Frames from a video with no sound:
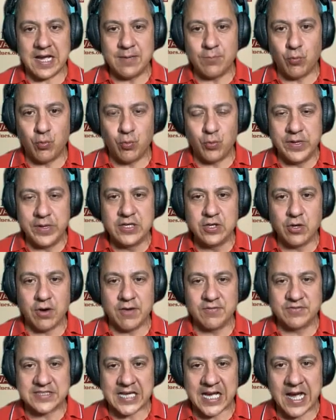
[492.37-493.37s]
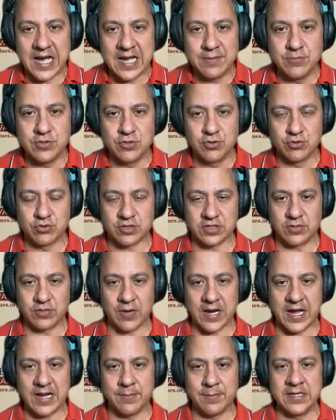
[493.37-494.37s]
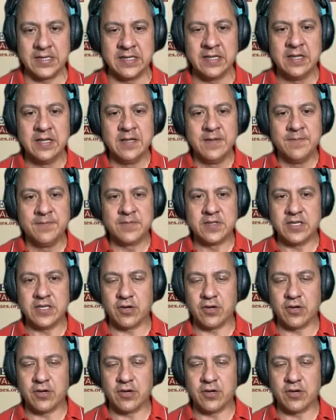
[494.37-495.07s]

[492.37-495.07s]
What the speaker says: window of time usually, right? I mean,